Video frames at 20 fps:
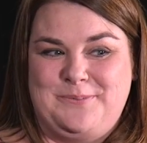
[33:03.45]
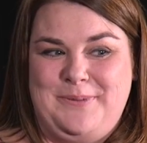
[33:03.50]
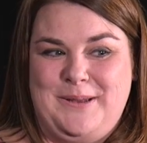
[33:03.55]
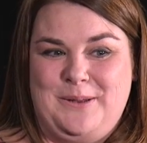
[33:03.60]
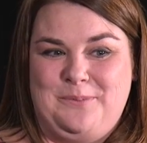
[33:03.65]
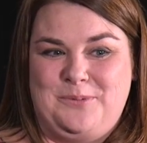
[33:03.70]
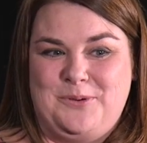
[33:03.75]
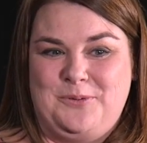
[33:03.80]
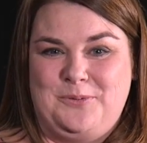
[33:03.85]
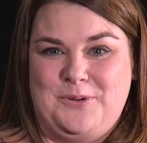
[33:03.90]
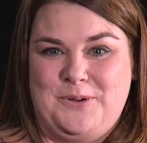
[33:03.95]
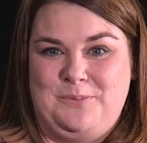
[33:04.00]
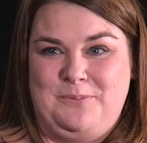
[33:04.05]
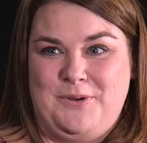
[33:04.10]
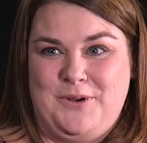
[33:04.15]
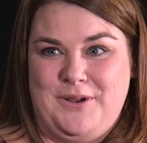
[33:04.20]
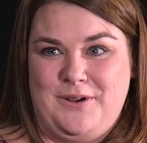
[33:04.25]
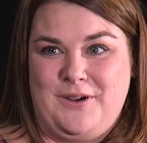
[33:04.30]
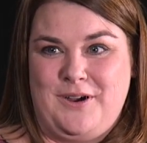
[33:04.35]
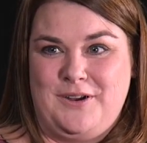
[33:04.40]
people would
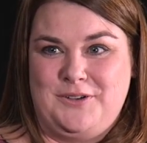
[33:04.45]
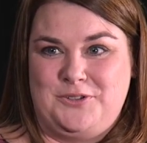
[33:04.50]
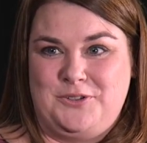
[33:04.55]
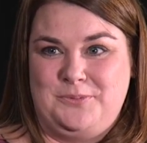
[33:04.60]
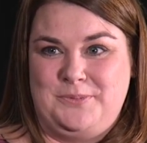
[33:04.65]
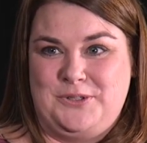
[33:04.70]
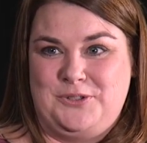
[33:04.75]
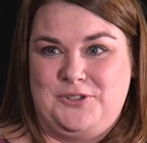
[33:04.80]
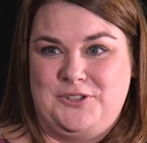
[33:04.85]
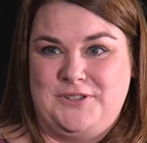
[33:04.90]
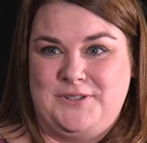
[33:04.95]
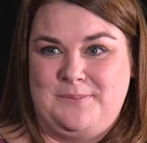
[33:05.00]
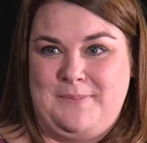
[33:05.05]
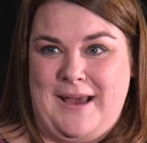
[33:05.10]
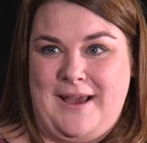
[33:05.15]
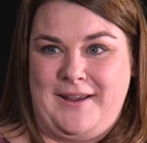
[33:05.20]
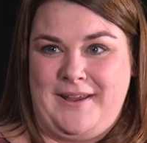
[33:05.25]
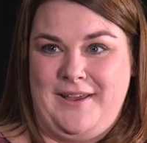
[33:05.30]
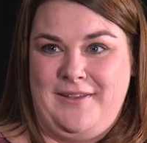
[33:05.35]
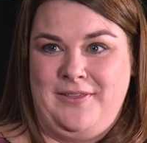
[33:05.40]
put contributions
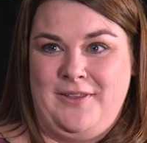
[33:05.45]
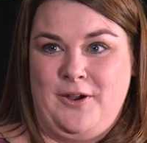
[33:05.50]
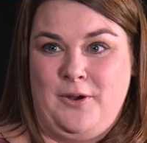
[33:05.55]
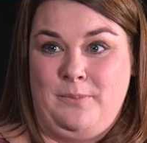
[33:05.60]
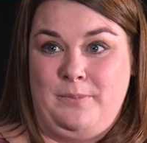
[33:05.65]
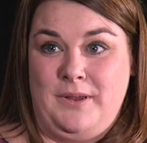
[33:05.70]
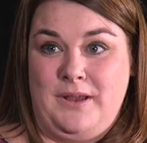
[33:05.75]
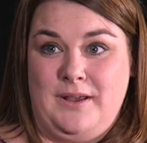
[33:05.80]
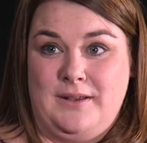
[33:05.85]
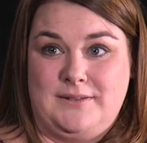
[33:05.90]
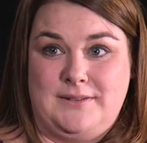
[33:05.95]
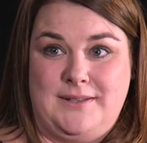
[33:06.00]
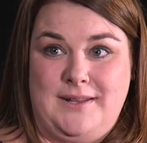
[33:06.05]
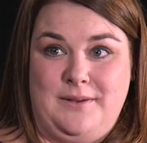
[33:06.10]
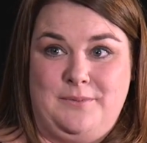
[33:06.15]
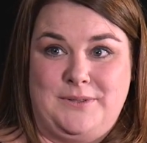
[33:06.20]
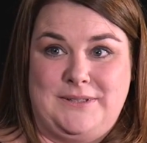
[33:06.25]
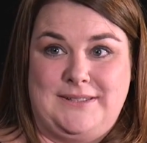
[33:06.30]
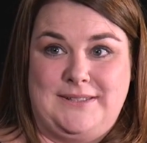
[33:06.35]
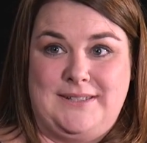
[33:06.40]
back in there, because
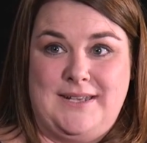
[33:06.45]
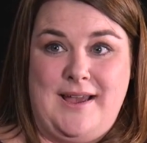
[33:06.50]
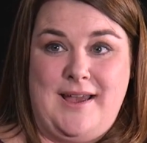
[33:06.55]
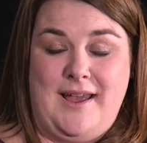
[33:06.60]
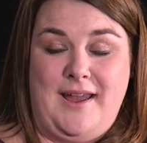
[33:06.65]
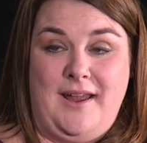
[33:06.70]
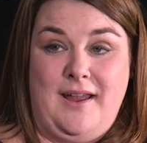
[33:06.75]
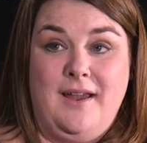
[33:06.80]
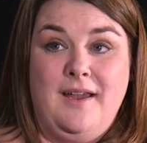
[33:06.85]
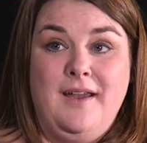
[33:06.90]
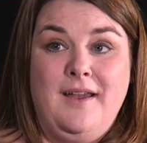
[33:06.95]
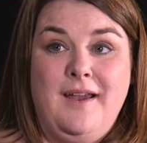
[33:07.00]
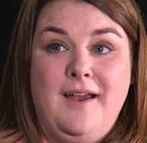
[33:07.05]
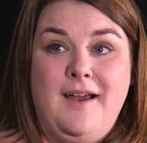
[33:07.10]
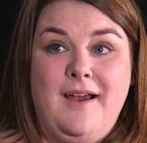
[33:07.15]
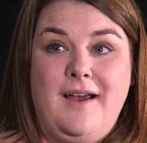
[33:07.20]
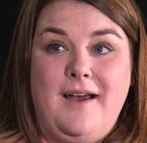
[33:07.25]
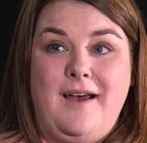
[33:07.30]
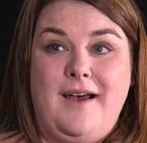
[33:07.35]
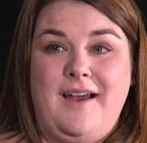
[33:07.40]
they would say,
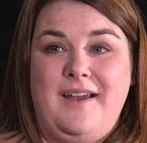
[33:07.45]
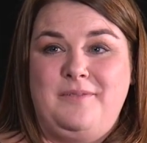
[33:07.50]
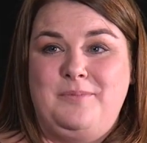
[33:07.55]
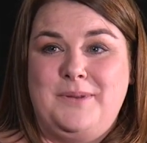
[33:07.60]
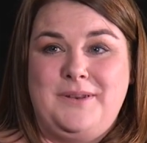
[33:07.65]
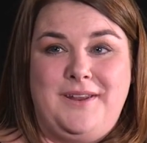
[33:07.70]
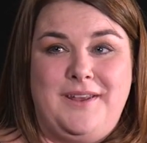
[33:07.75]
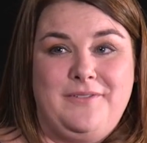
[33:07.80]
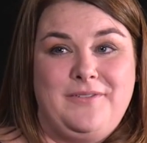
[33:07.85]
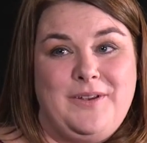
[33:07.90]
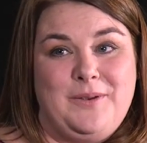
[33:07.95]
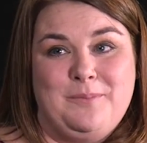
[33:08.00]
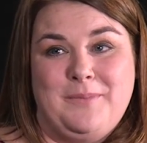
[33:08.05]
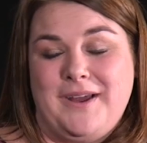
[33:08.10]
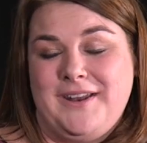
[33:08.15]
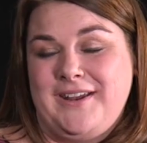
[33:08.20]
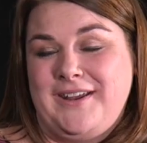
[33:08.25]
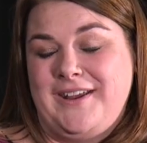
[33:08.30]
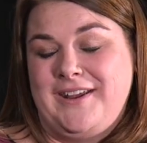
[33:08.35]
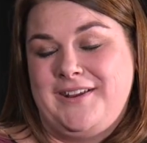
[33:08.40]
I've been giving
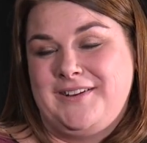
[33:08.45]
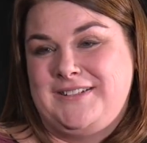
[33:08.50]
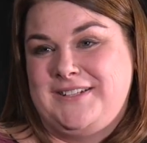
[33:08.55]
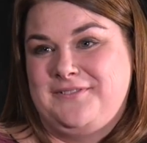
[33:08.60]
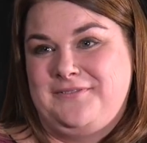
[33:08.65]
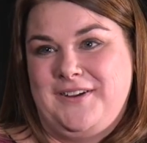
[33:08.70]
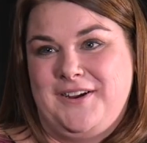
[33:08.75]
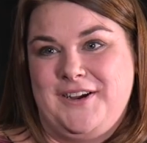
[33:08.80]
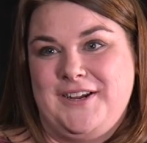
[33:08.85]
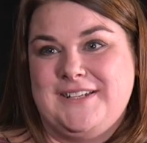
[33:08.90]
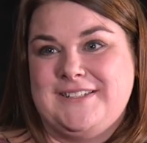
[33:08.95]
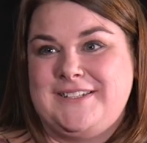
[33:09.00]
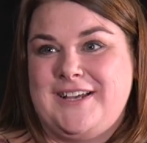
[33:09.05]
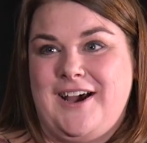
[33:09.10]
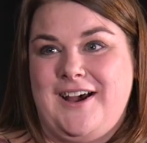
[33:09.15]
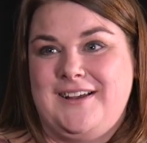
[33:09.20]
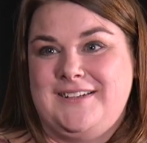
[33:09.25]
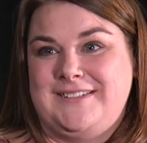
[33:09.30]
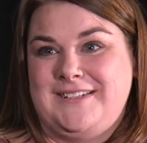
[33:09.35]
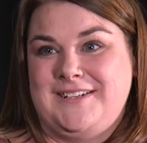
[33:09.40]
money to various
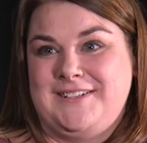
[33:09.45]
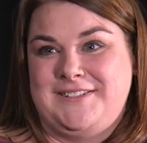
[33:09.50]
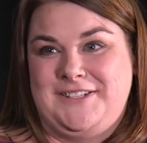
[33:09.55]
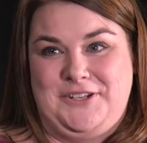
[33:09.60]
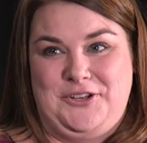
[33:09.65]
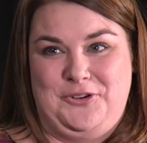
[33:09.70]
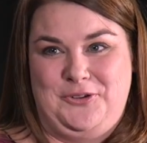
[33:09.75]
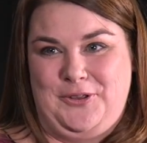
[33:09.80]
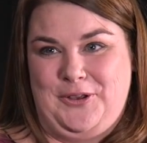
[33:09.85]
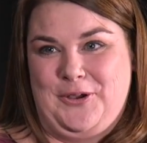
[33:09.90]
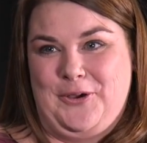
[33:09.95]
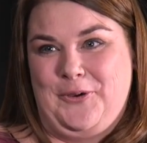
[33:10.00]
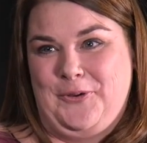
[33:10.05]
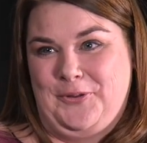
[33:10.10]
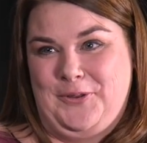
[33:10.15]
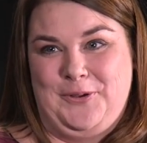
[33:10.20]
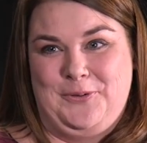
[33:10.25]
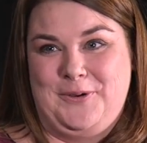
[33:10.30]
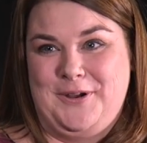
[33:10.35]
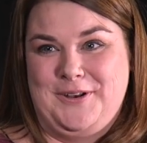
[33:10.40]
causes, and you're the
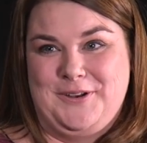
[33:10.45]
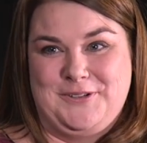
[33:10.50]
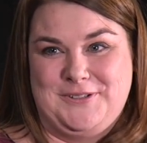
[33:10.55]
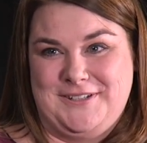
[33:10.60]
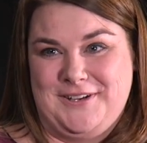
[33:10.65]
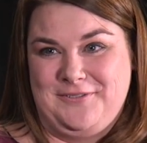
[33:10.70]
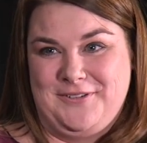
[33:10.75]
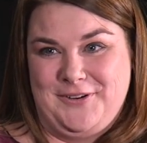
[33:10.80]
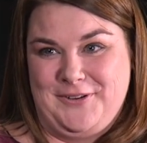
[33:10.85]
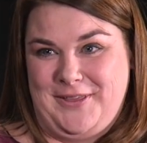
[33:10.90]
only one who's ever